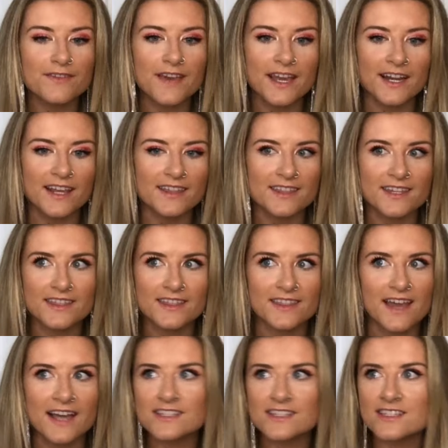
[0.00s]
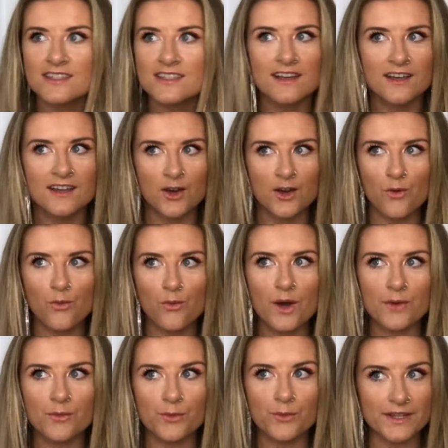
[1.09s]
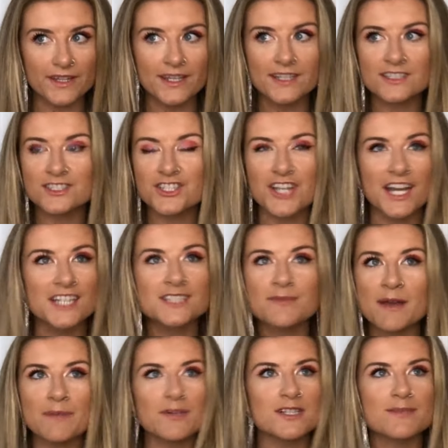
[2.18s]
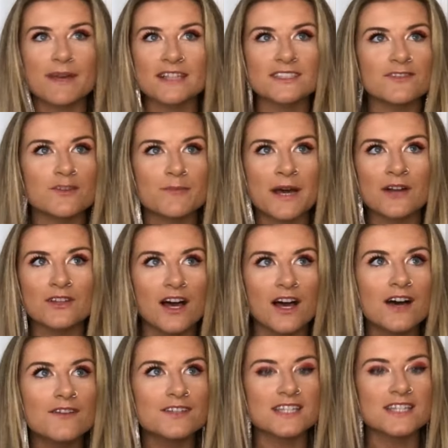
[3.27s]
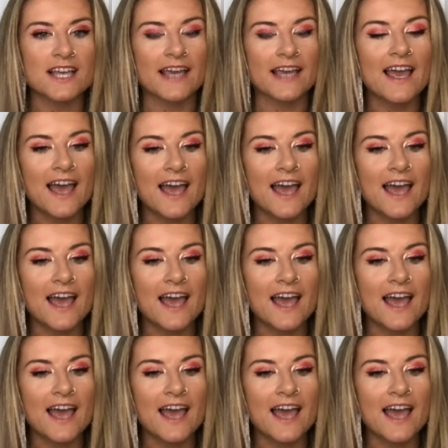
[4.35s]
And I think that's what really changed my perspective about love is like,